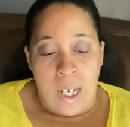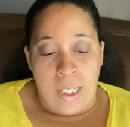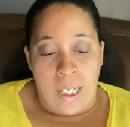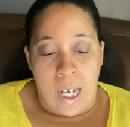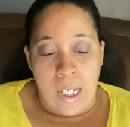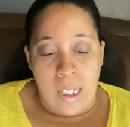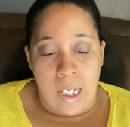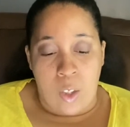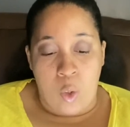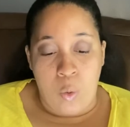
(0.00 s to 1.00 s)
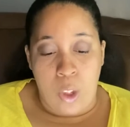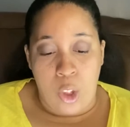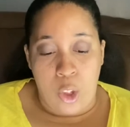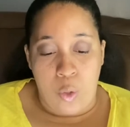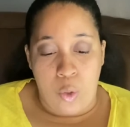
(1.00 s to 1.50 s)
Guests, including
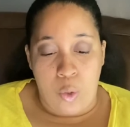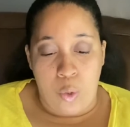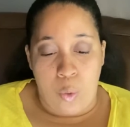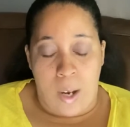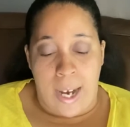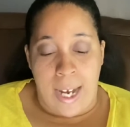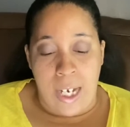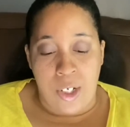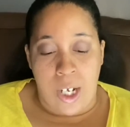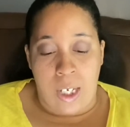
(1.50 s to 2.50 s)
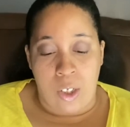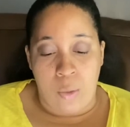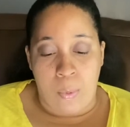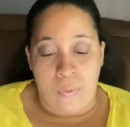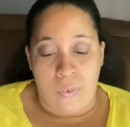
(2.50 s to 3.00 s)
children who are age
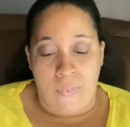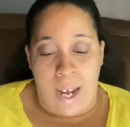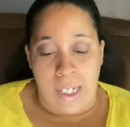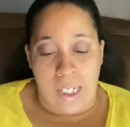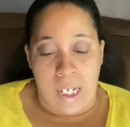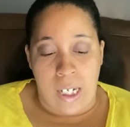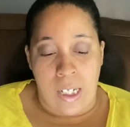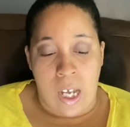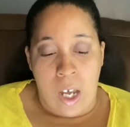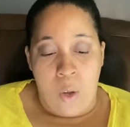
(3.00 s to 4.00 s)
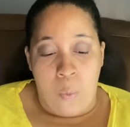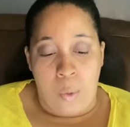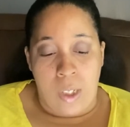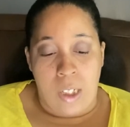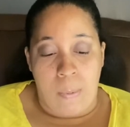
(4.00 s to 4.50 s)
eligible for vaccines, will
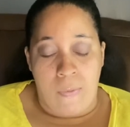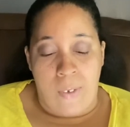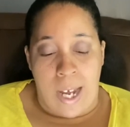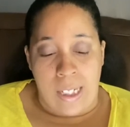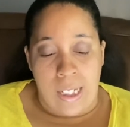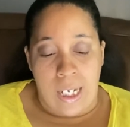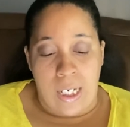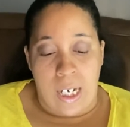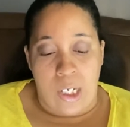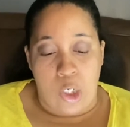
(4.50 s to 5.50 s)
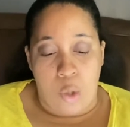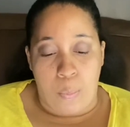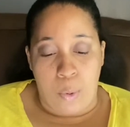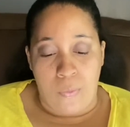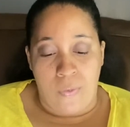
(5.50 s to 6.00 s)
need to be vaccinated and show
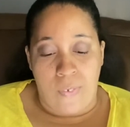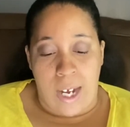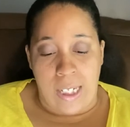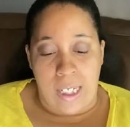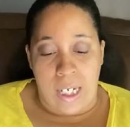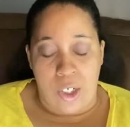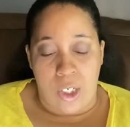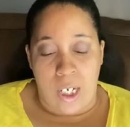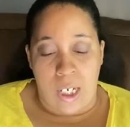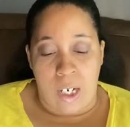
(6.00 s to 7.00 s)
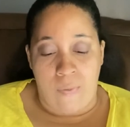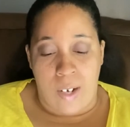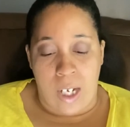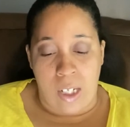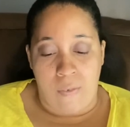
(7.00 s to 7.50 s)
proof of vaccination in
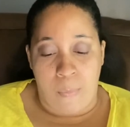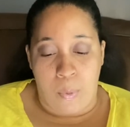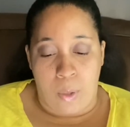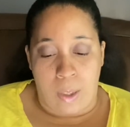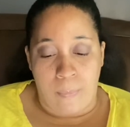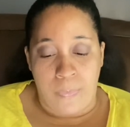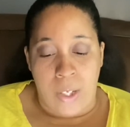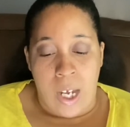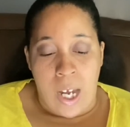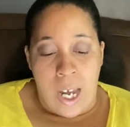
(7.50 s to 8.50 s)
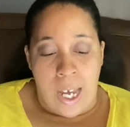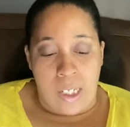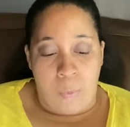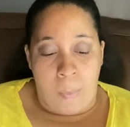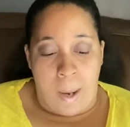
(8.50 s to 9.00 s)
advance of boarding.
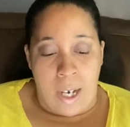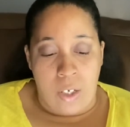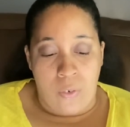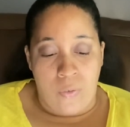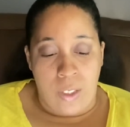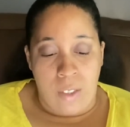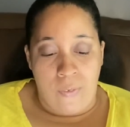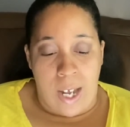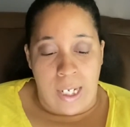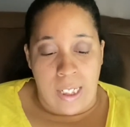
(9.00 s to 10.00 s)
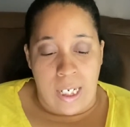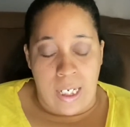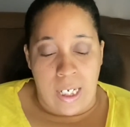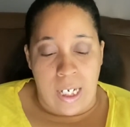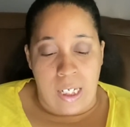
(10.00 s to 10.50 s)
As a reminder, fully
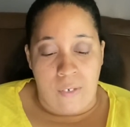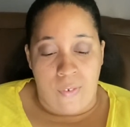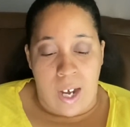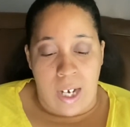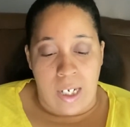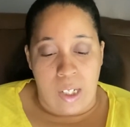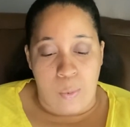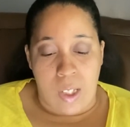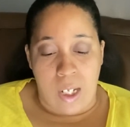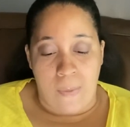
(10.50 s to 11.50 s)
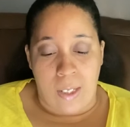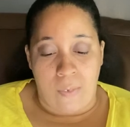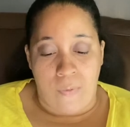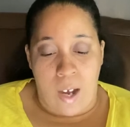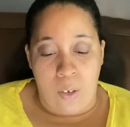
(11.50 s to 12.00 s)
vaccinated is defined as receiving the
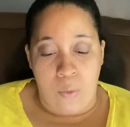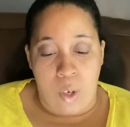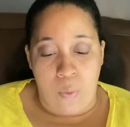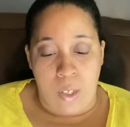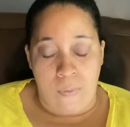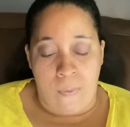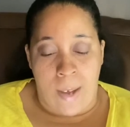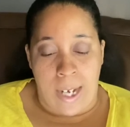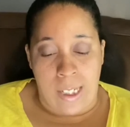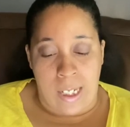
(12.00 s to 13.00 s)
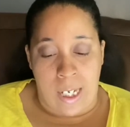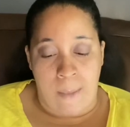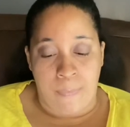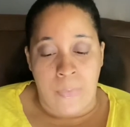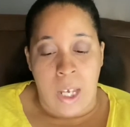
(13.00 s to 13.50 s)
final dose of a
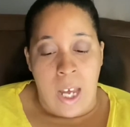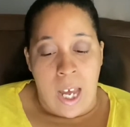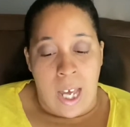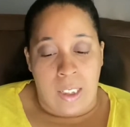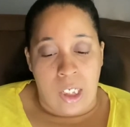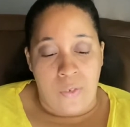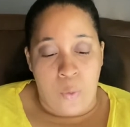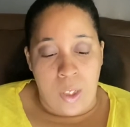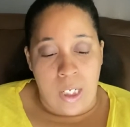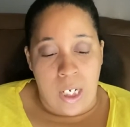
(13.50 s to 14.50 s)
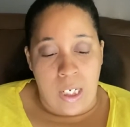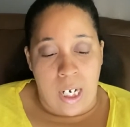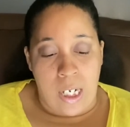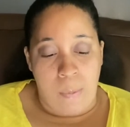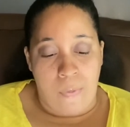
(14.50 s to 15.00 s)
vaccine at least 14
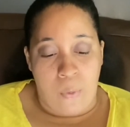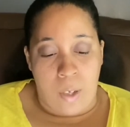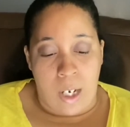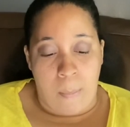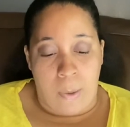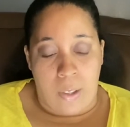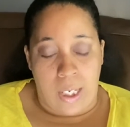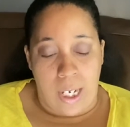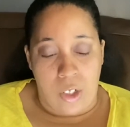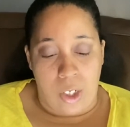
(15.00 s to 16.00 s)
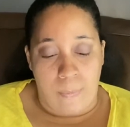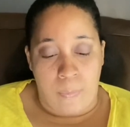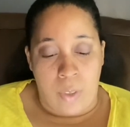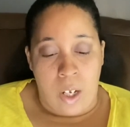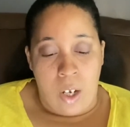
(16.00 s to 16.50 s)
days before embarkation.
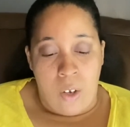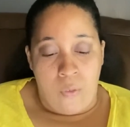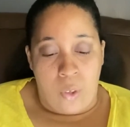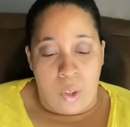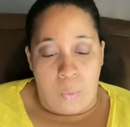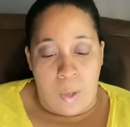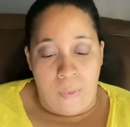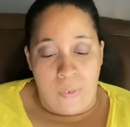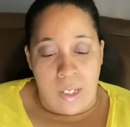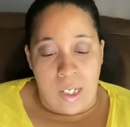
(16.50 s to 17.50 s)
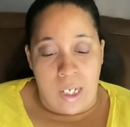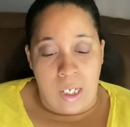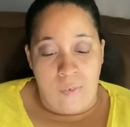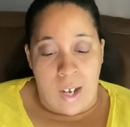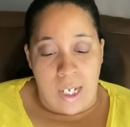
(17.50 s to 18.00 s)
For your reference,
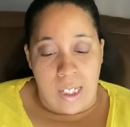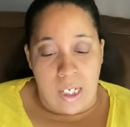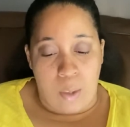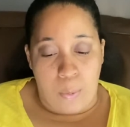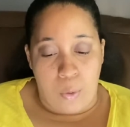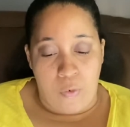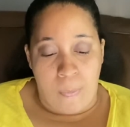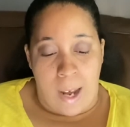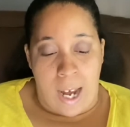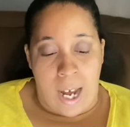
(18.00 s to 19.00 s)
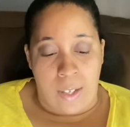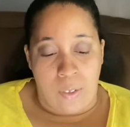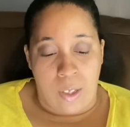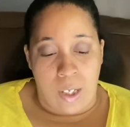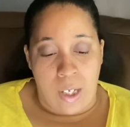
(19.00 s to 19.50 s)
any vaccine approved by either
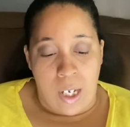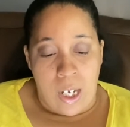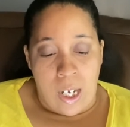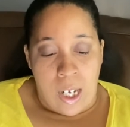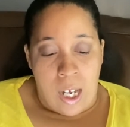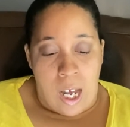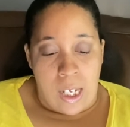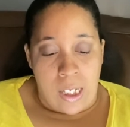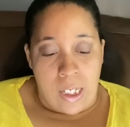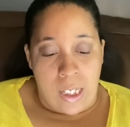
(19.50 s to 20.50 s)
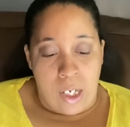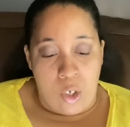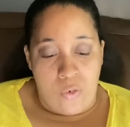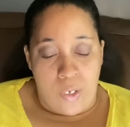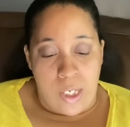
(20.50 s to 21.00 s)
the
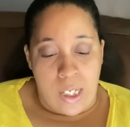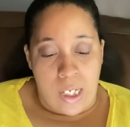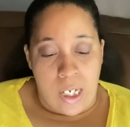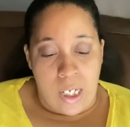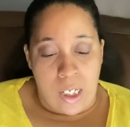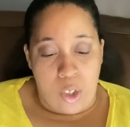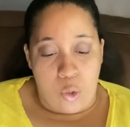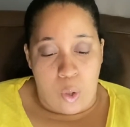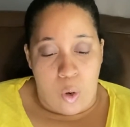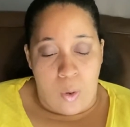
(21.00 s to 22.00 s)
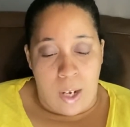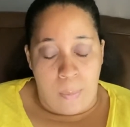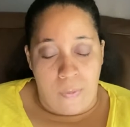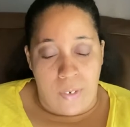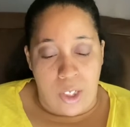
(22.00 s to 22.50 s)
Centers for Disease Control and
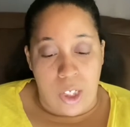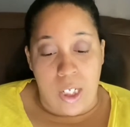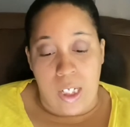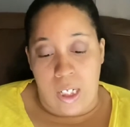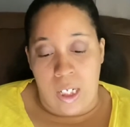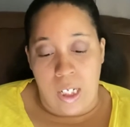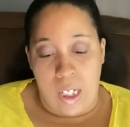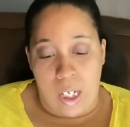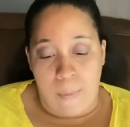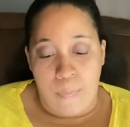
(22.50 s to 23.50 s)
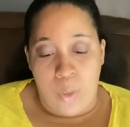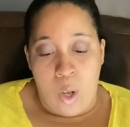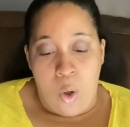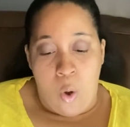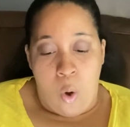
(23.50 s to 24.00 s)
Prevention, CDC,
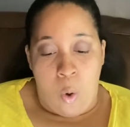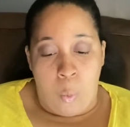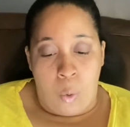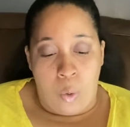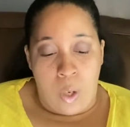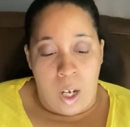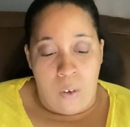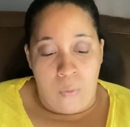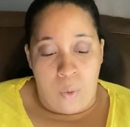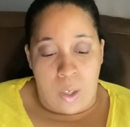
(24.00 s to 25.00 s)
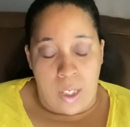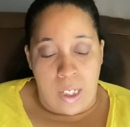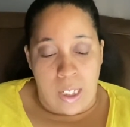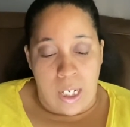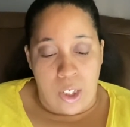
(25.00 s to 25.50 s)
or World Health
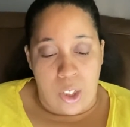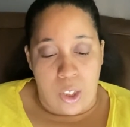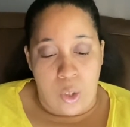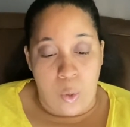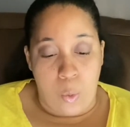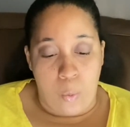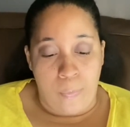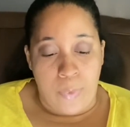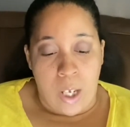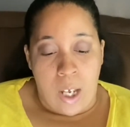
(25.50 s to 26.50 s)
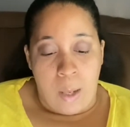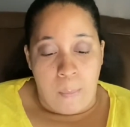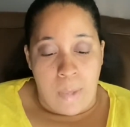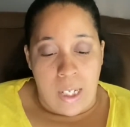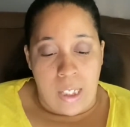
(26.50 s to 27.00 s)
Organization, WHO,
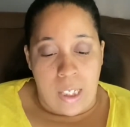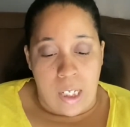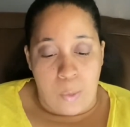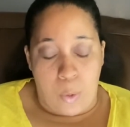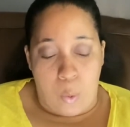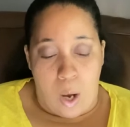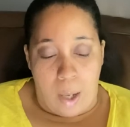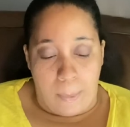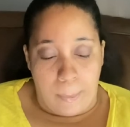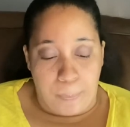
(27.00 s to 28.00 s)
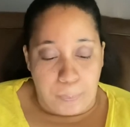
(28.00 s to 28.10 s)
meets this requirement.